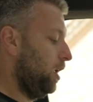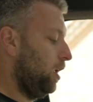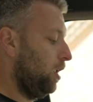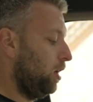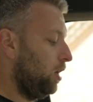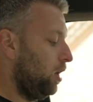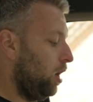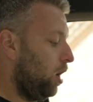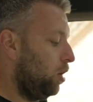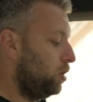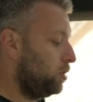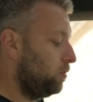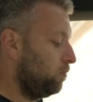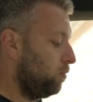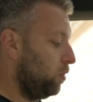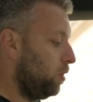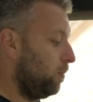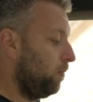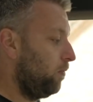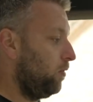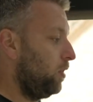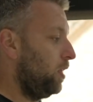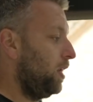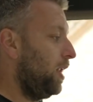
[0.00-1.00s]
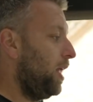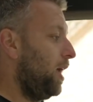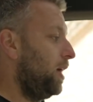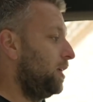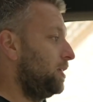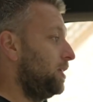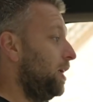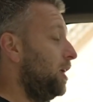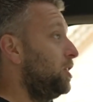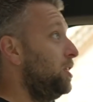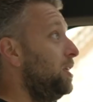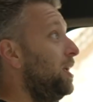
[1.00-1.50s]
loads of room for your legs
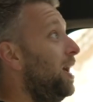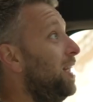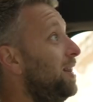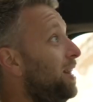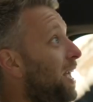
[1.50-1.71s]
actually, and